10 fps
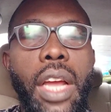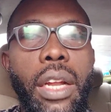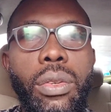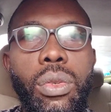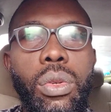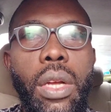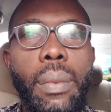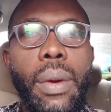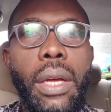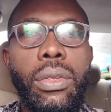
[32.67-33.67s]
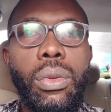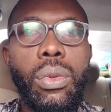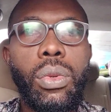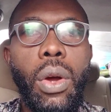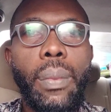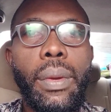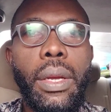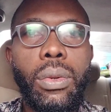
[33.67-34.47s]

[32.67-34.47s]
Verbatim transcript: Then do your best to drop